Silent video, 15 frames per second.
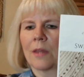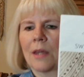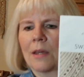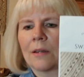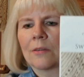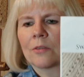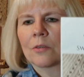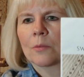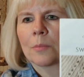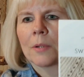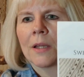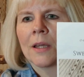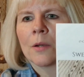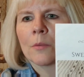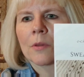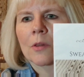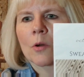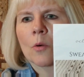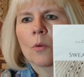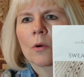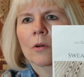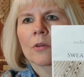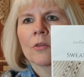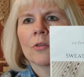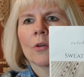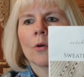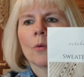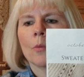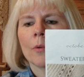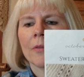things, playing with the cord.
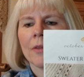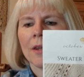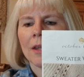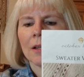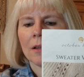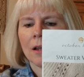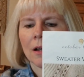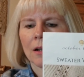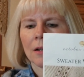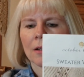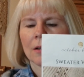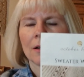So with any luck,